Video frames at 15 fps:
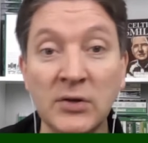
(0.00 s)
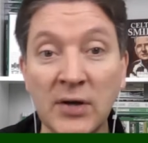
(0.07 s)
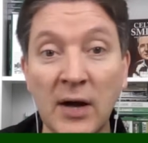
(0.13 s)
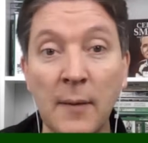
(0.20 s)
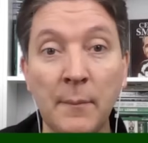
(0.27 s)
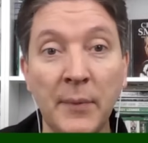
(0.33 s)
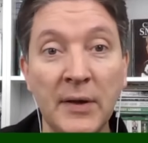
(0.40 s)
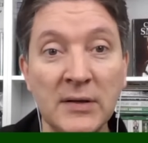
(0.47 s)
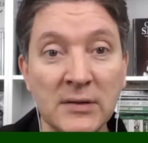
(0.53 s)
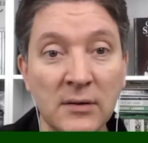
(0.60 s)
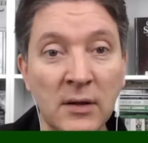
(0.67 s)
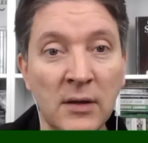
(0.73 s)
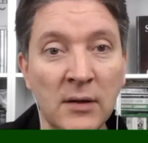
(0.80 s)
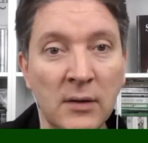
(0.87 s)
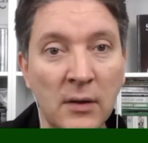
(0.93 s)
But then
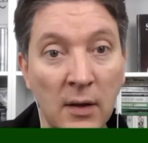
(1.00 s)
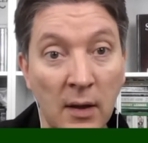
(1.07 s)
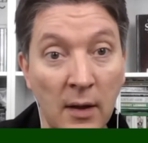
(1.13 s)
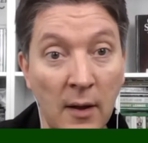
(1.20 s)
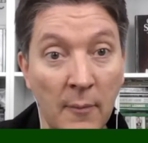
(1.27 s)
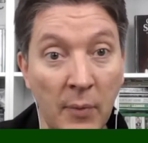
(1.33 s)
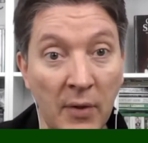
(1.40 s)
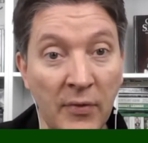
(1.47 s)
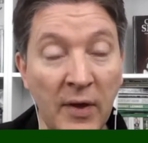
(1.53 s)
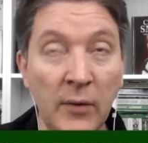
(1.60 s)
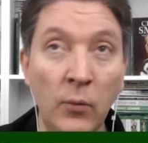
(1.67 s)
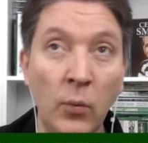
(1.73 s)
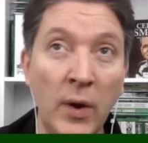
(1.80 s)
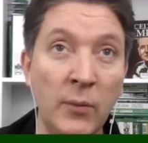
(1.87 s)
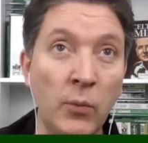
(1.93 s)
when we're playing maybe
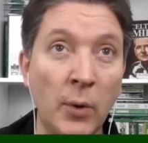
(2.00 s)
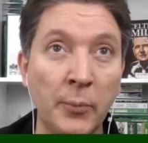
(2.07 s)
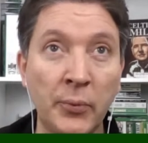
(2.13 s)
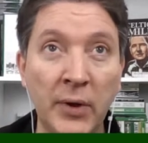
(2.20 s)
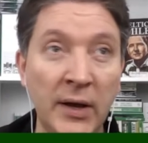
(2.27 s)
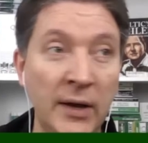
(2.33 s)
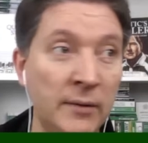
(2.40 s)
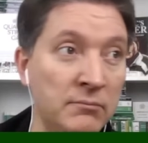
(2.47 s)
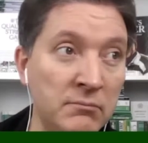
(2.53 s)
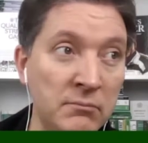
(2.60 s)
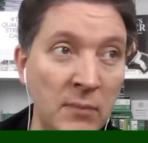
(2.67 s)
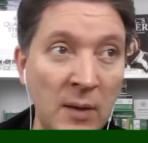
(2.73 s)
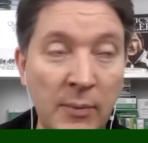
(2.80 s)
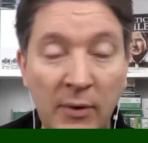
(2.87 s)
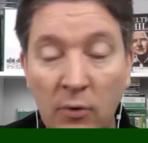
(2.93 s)
Ross County
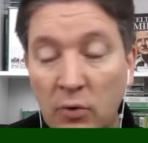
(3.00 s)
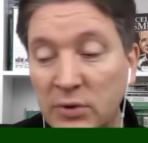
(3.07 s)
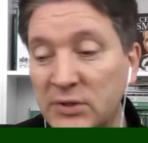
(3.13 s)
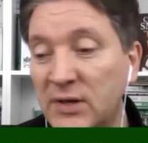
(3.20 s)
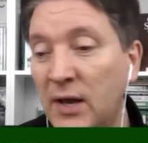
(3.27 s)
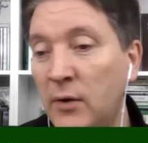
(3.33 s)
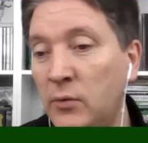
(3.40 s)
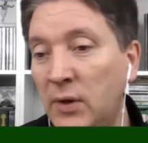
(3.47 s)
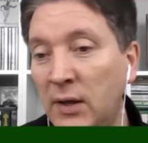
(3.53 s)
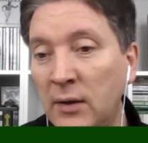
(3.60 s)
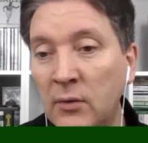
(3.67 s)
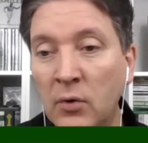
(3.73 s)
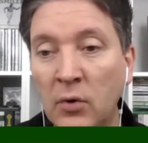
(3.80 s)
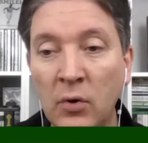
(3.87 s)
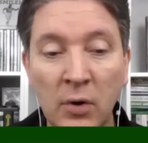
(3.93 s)
or a
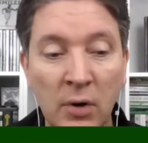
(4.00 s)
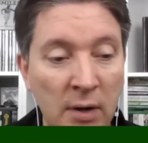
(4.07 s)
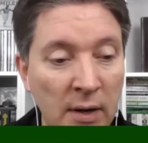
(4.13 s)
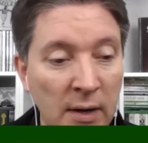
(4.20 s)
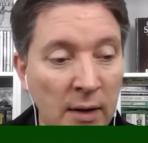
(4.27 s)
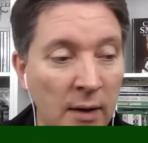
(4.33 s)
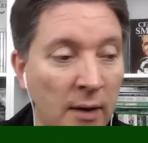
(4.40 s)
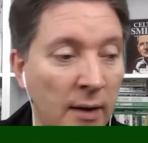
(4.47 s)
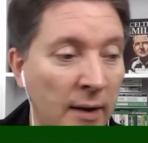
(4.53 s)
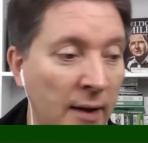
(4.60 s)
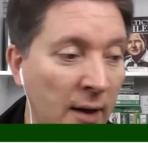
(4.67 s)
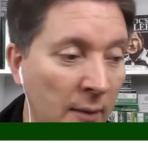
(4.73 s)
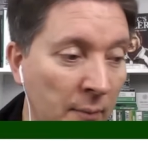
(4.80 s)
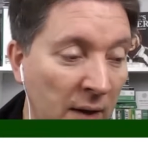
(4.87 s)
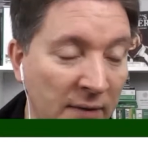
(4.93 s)
domestic side, he
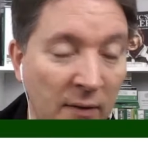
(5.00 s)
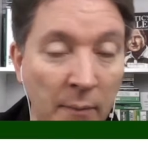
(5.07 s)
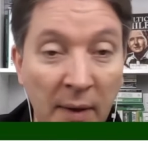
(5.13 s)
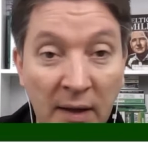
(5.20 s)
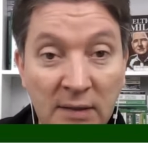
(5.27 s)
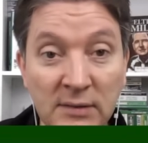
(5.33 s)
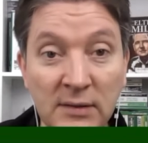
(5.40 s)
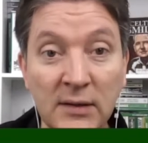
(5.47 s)
wouldn't be fancied.